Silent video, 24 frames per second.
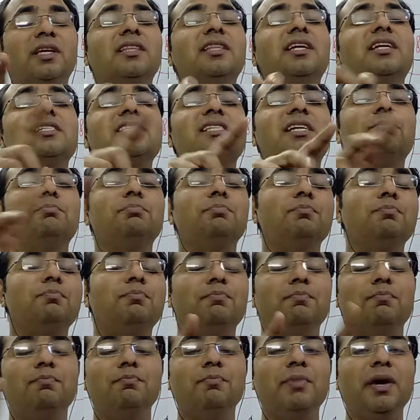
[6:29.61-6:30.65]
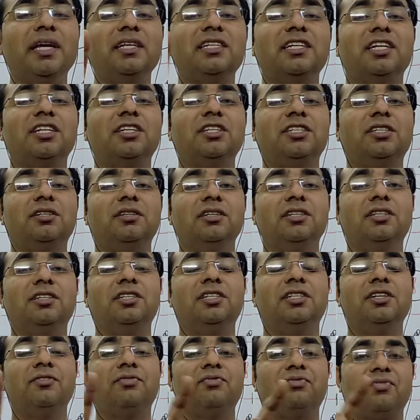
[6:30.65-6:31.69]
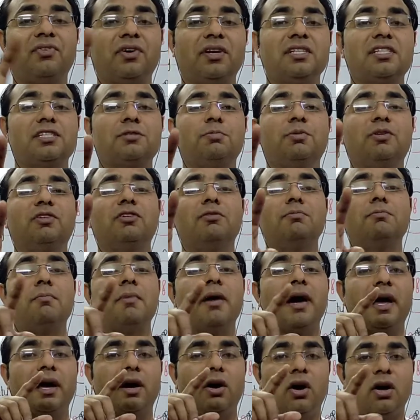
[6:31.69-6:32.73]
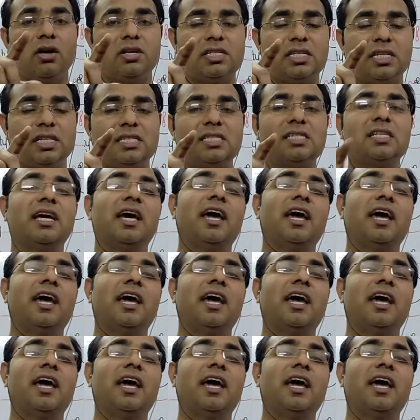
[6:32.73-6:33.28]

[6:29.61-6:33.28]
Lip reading: There is a major difference between meiosis